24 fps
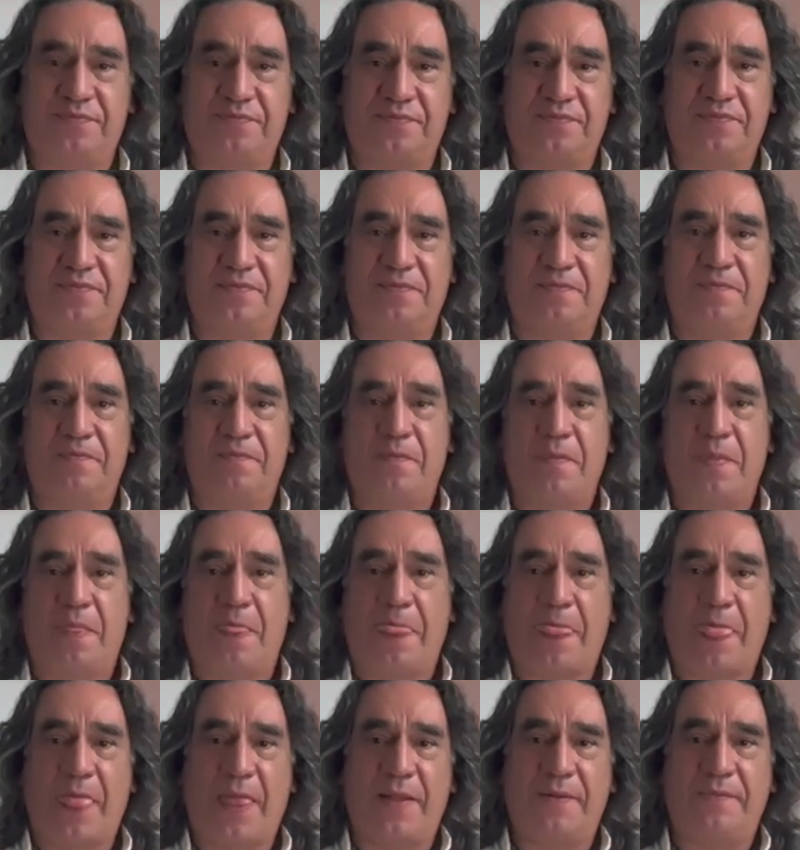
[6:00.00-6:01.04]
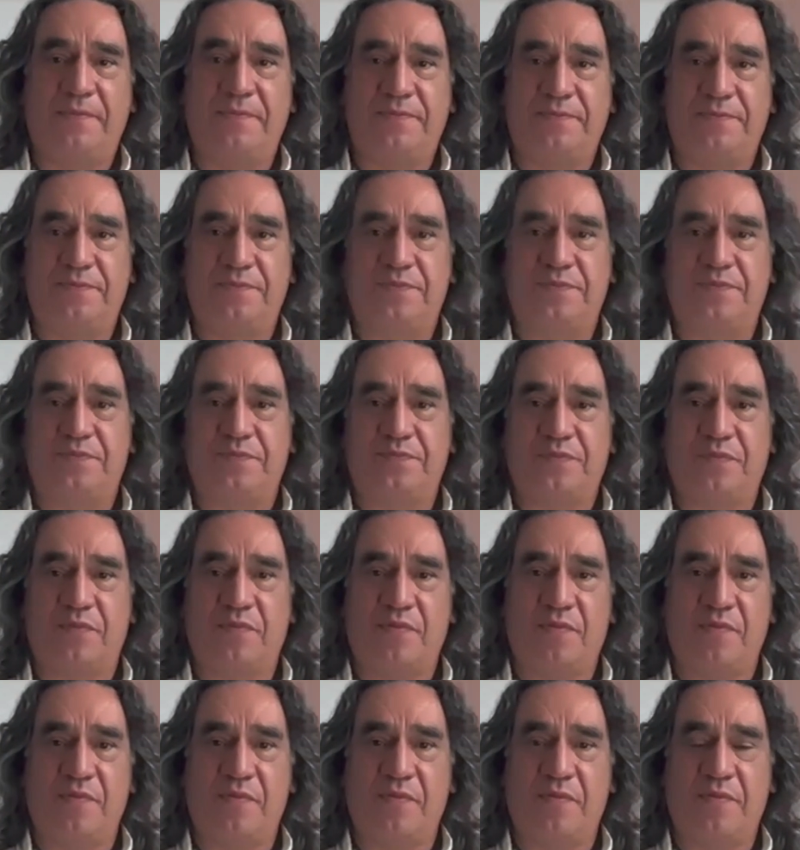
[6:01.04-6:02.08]

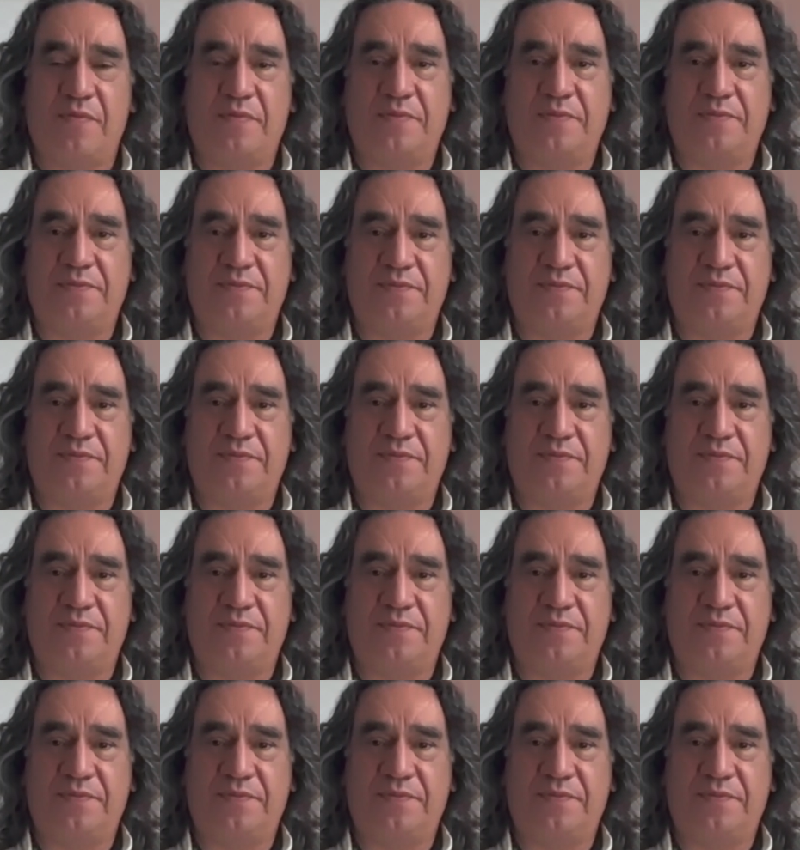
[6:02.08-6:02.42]
Nothing is said.